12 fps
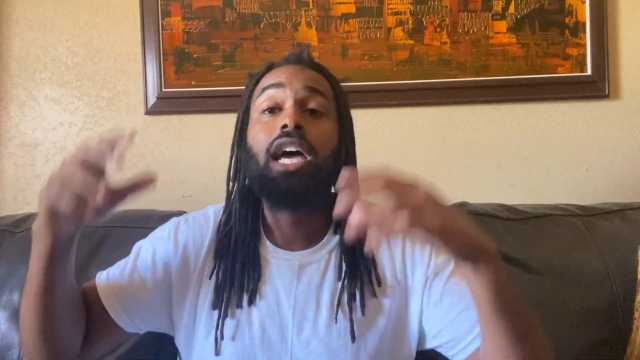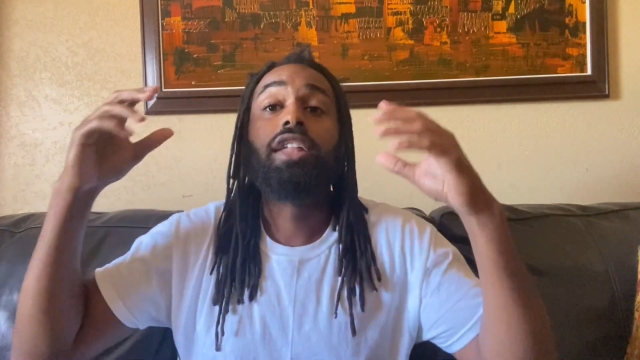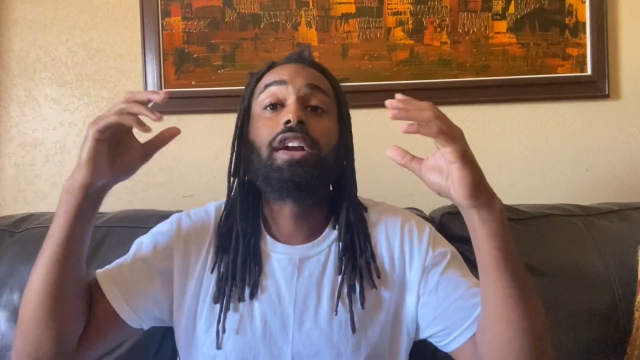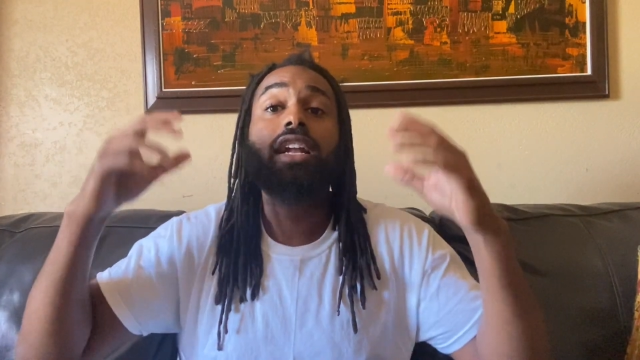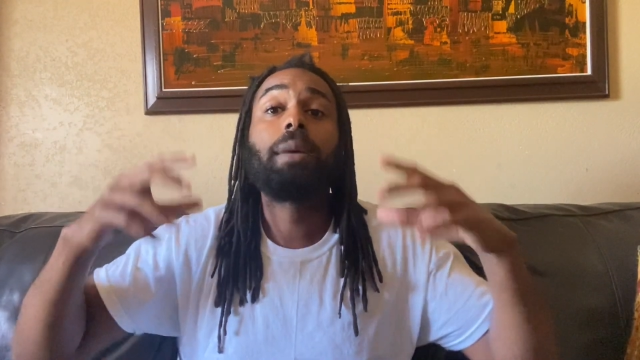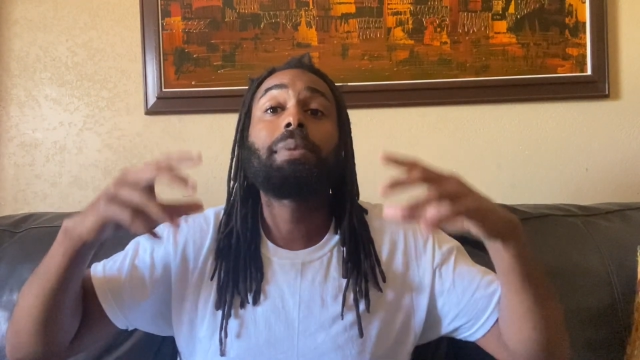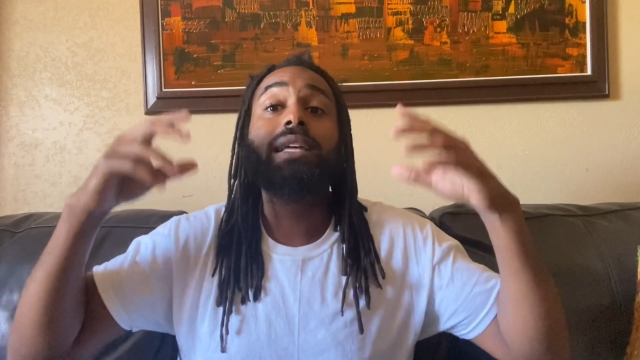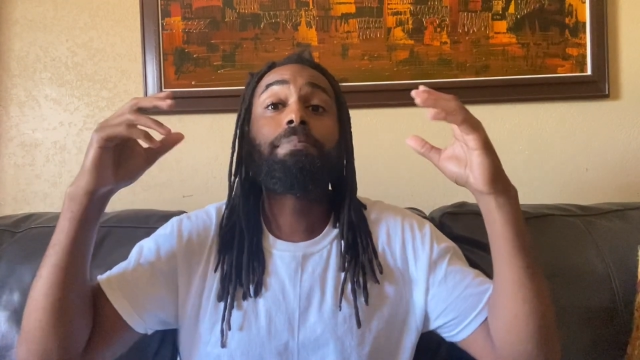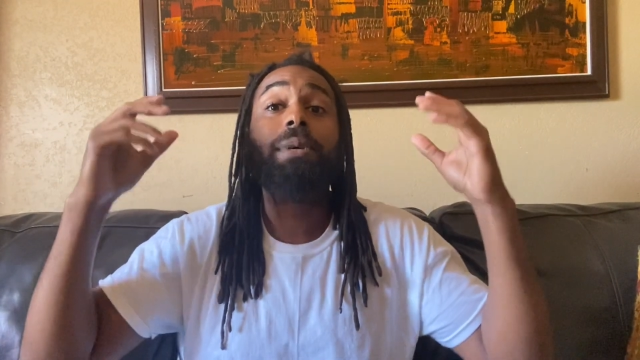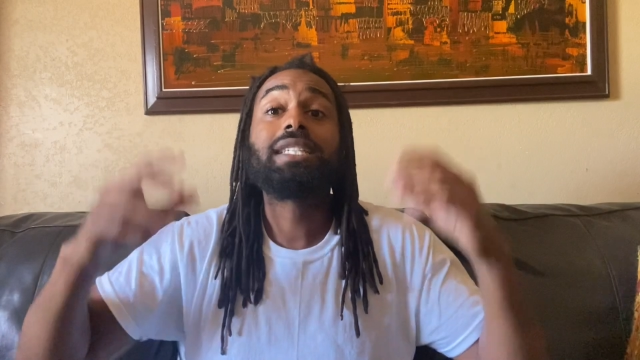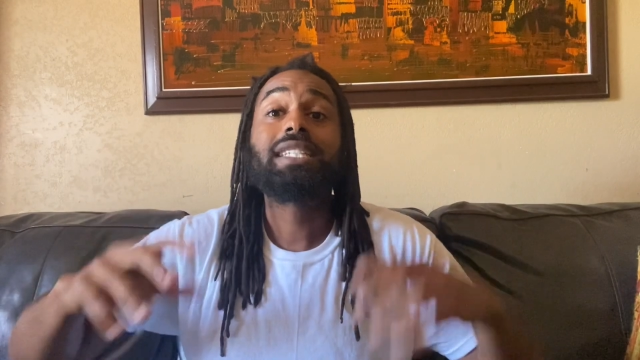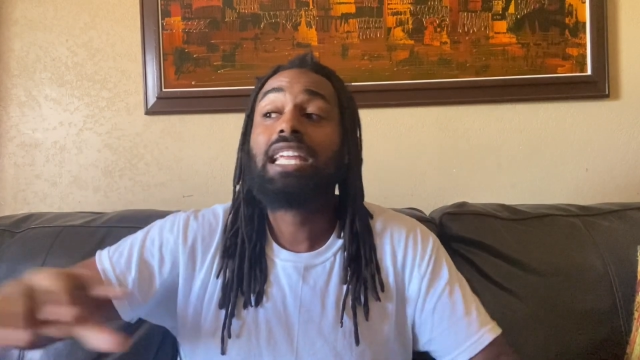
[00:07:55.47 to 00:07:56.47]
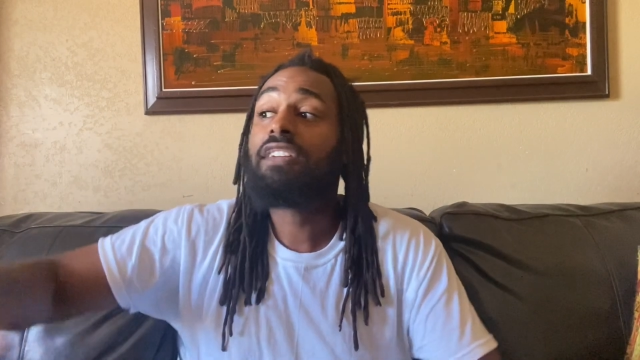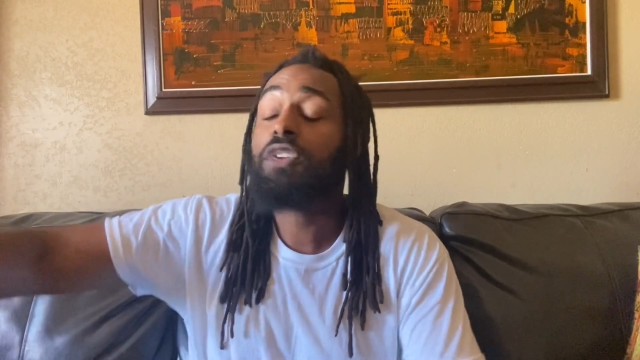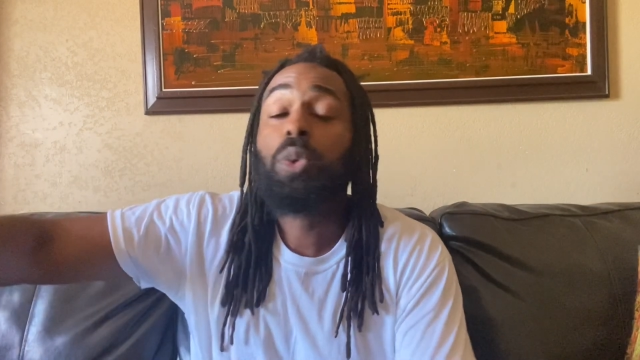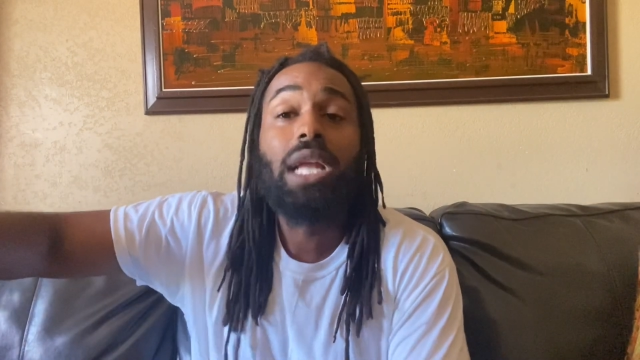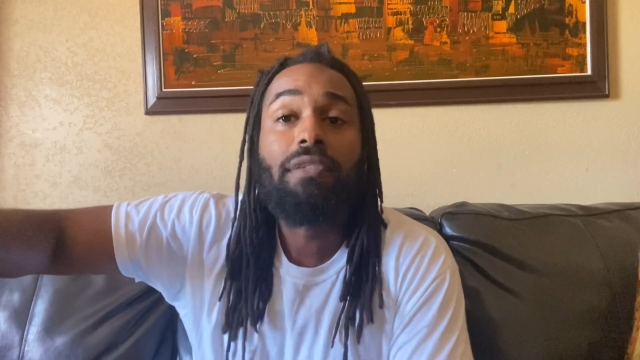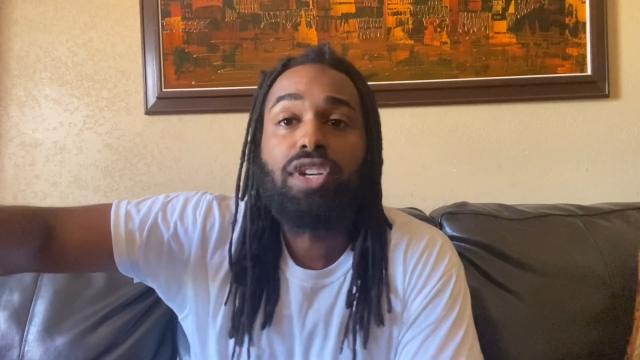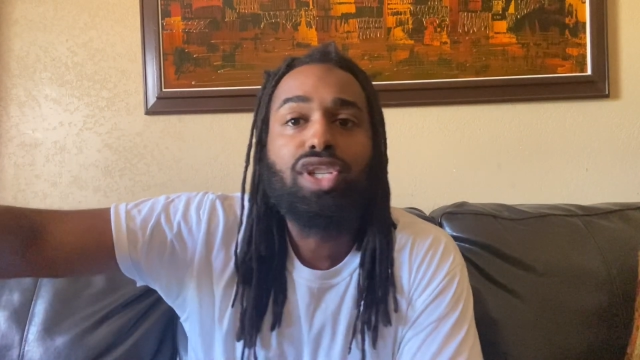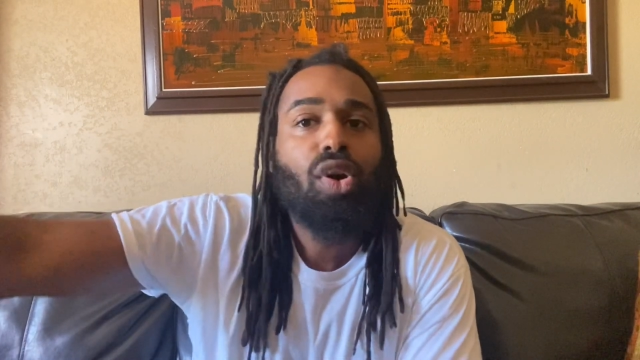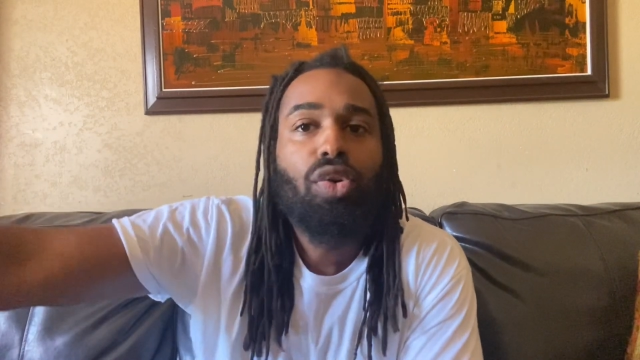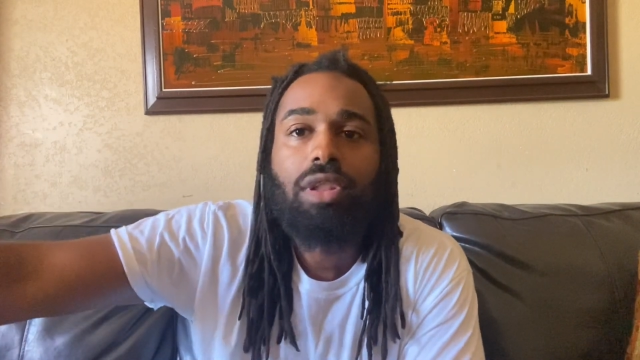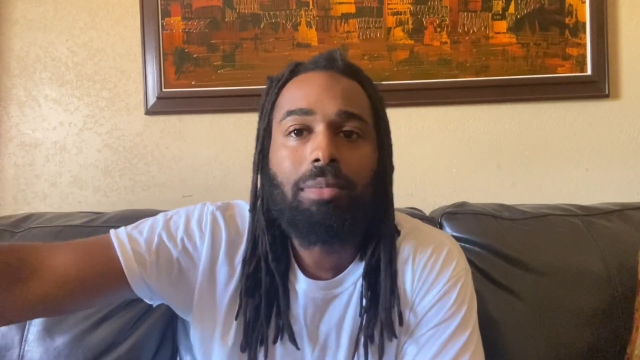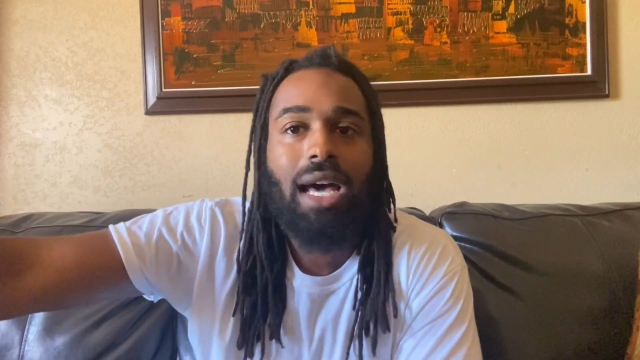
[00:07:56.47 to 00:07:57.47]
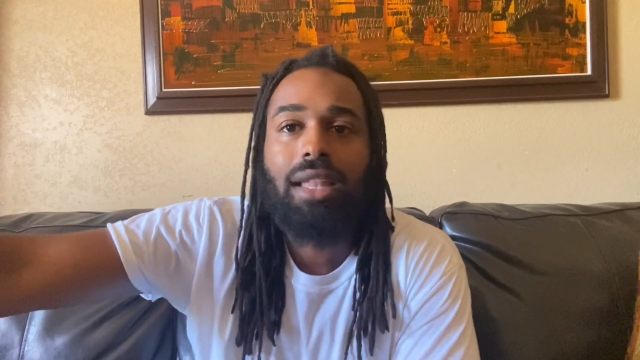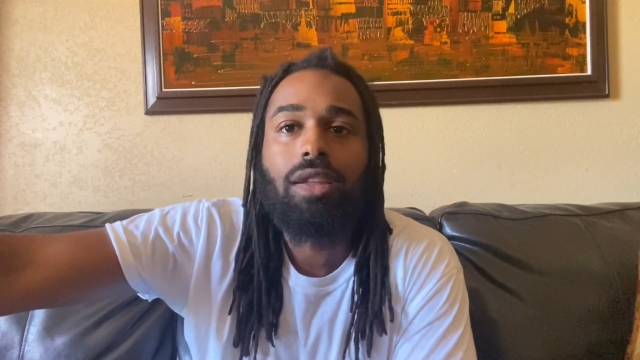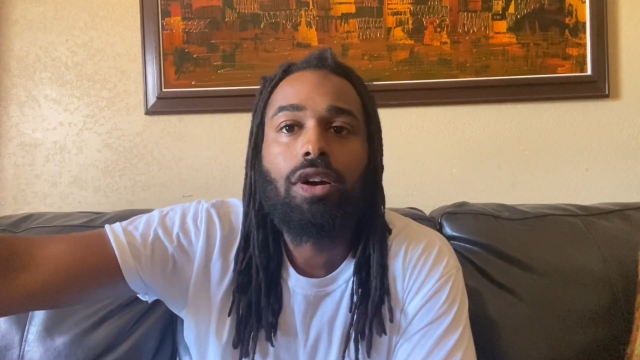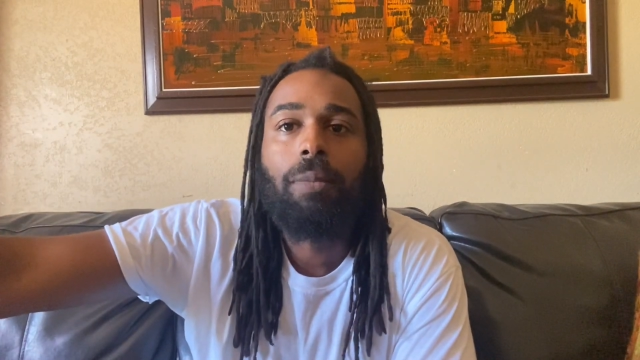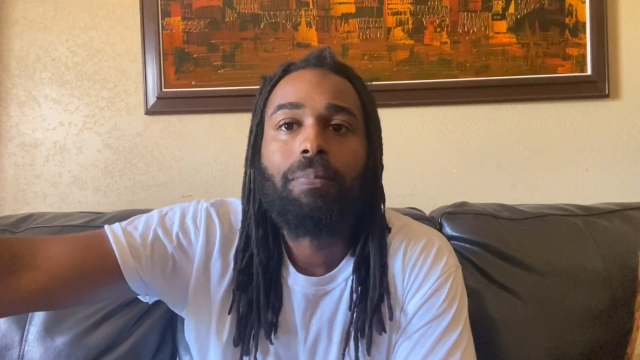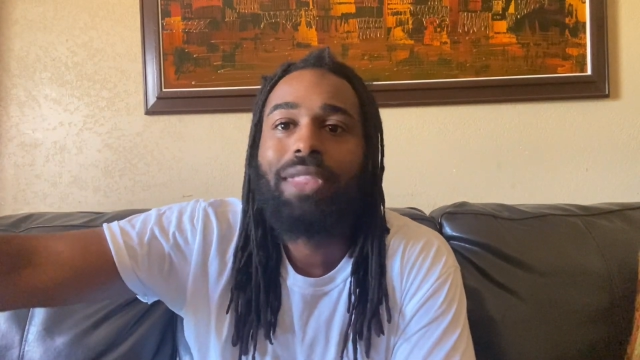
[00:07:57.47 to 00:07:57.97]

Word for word: They're going to, but see, if you never told them that though,